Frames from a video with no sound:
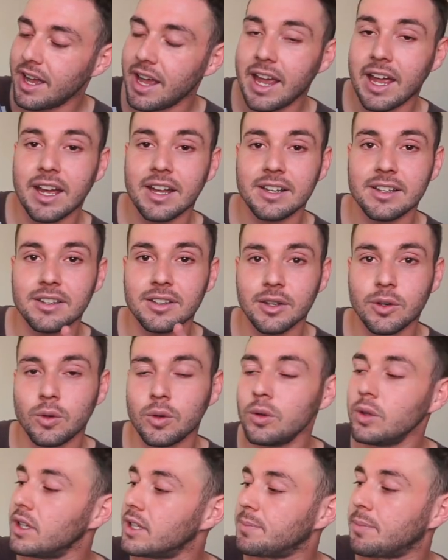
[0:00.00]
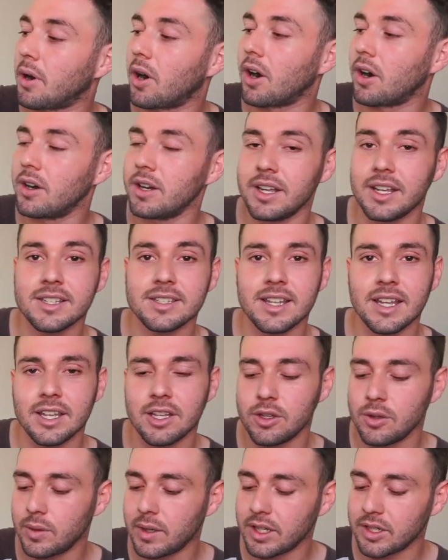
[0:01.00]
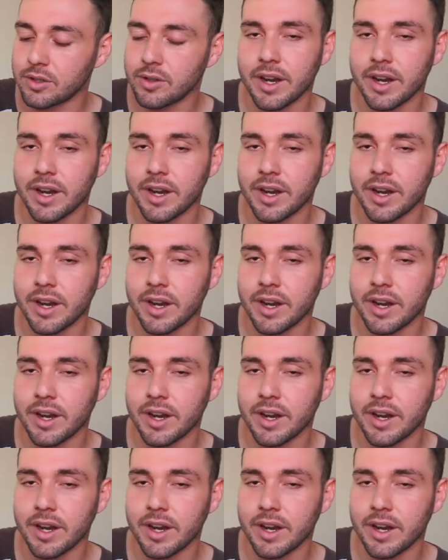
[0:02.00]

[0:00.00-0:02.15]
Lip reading: And the coolest part is that you can